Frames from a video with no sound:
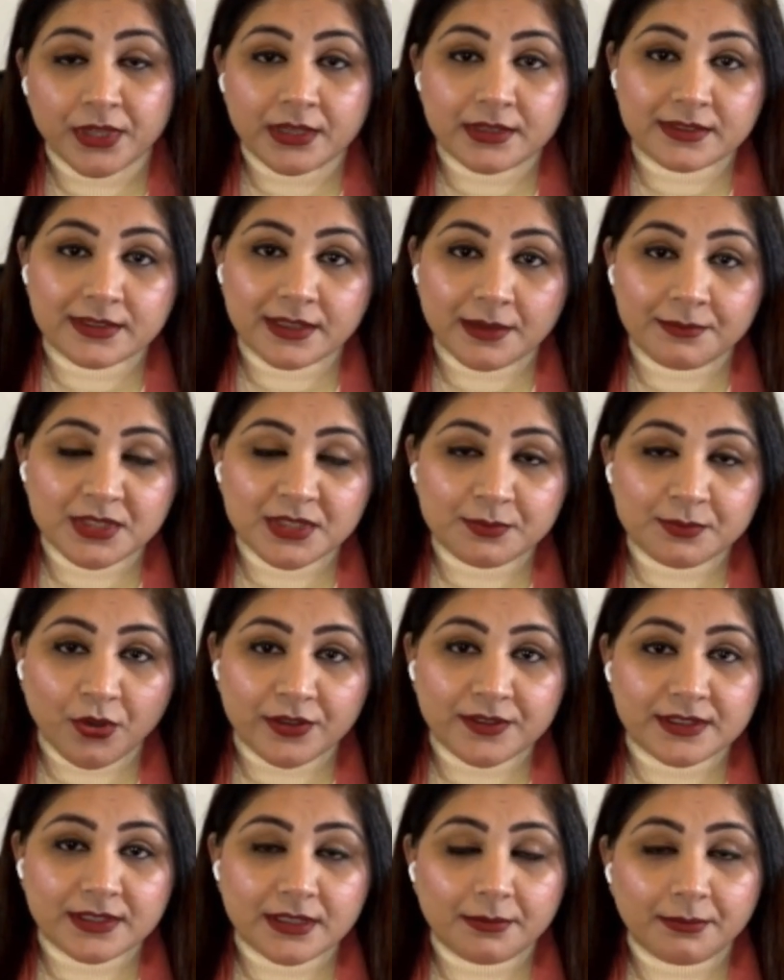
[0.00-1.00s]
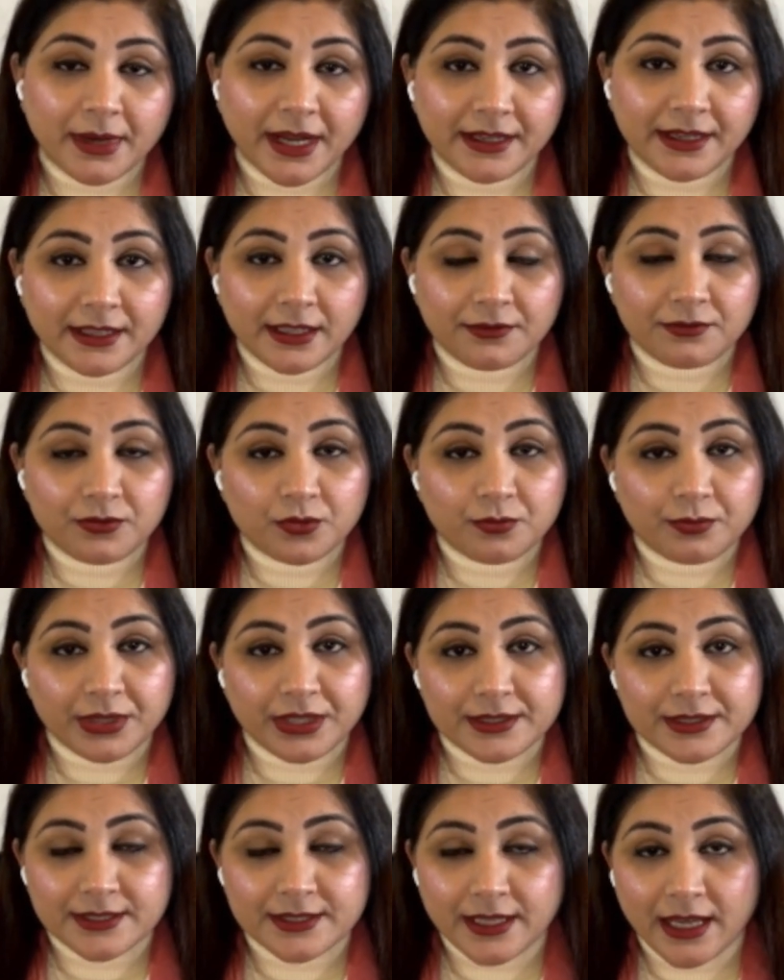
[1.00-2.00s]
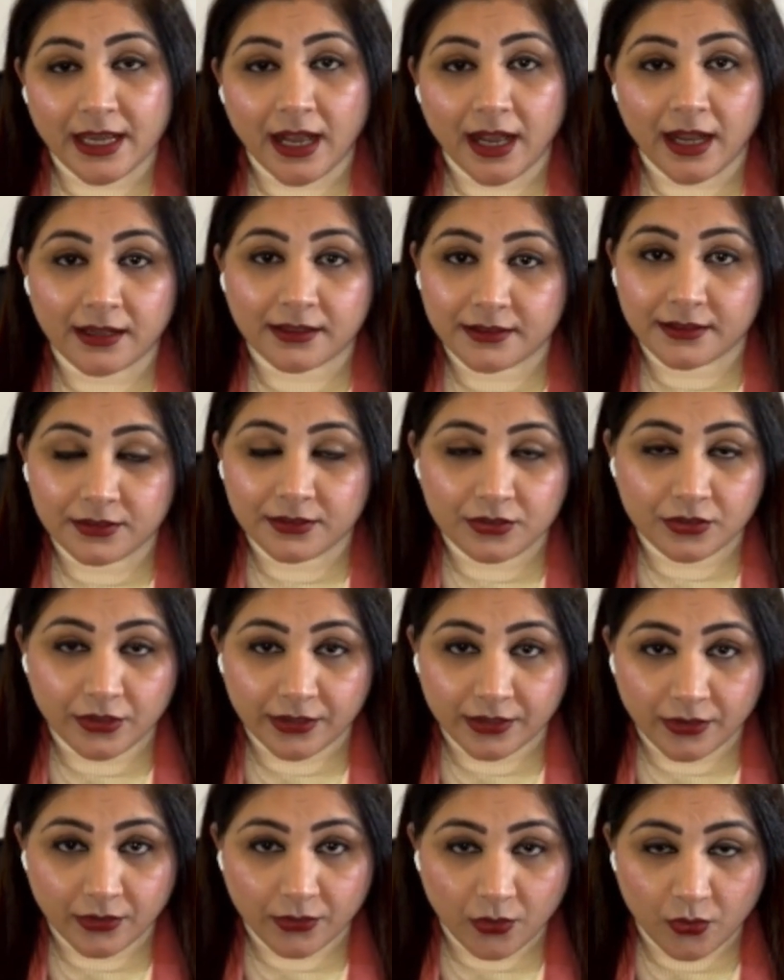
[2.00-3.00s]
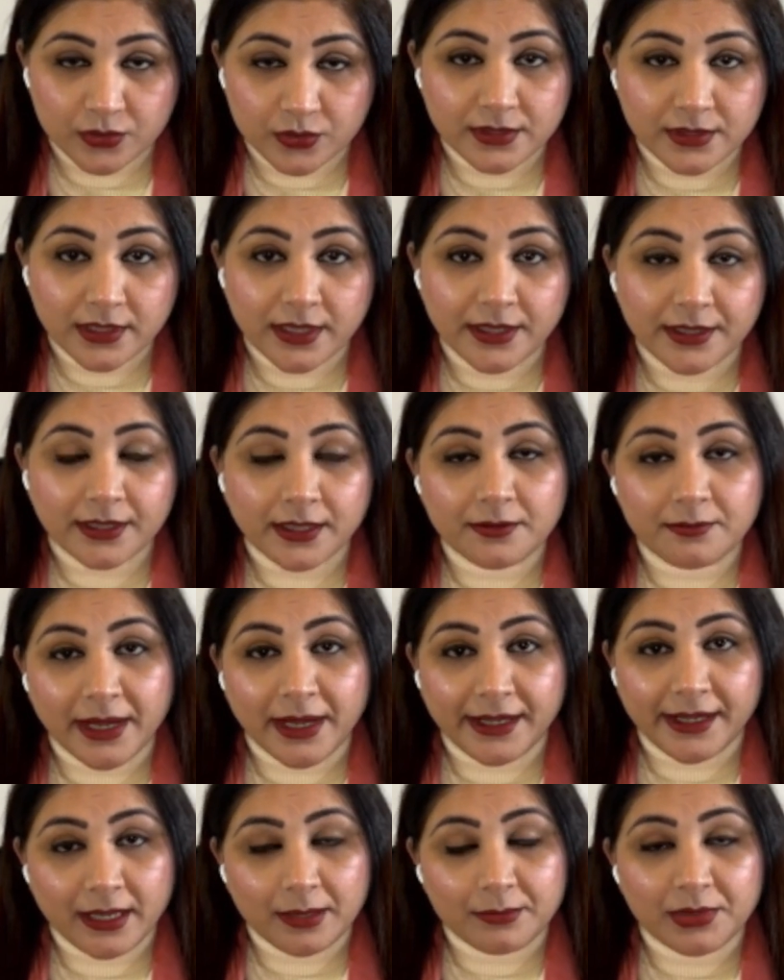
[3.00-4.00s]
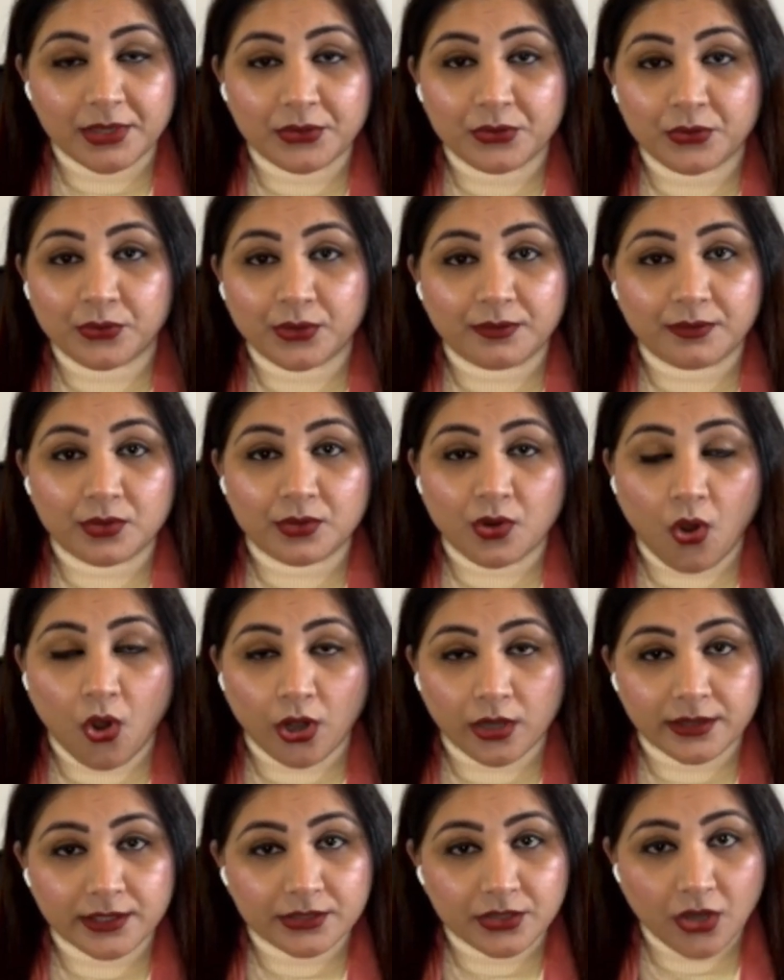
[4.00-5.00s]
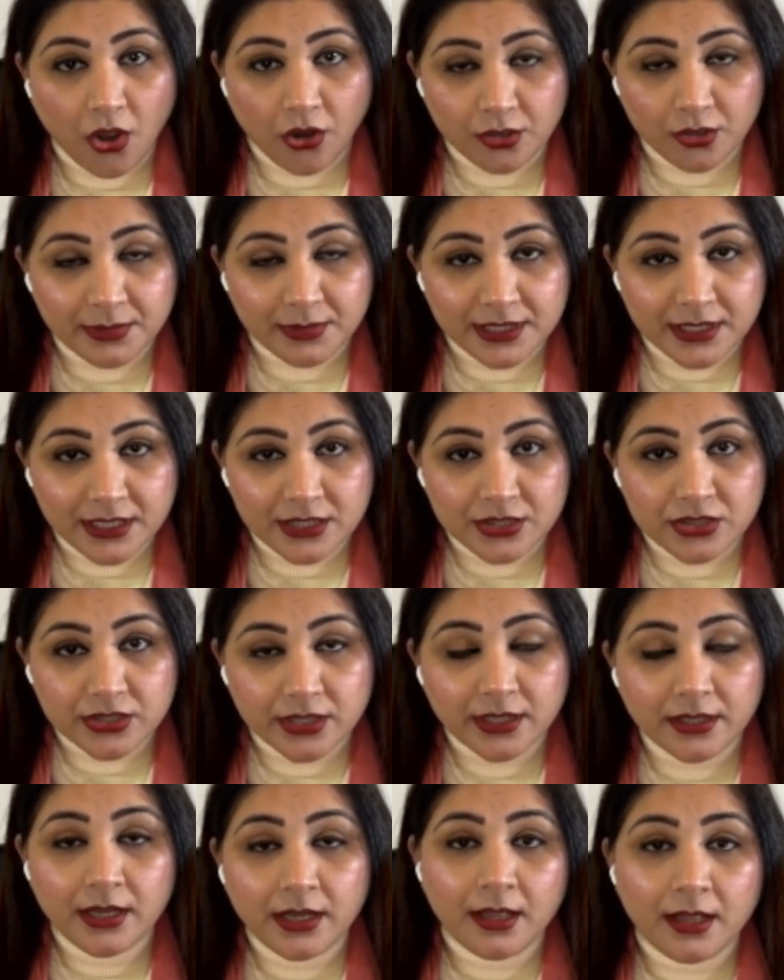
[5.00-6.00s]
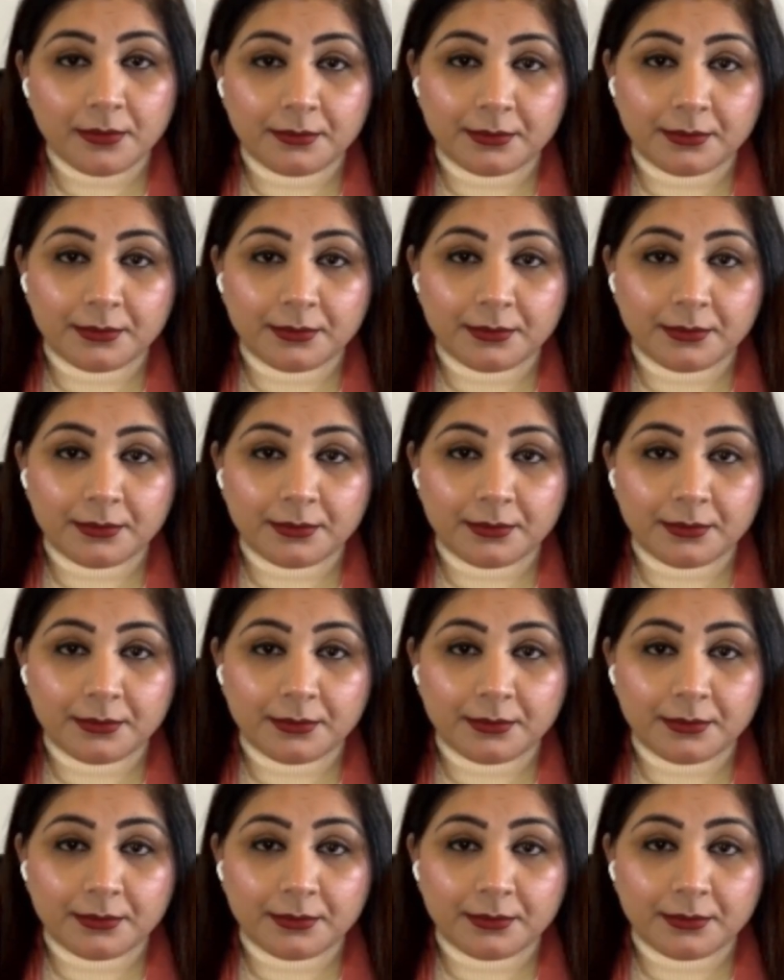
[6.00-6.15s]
Some sponsor might give you, because they are your close relative, might able to give you all the documentation,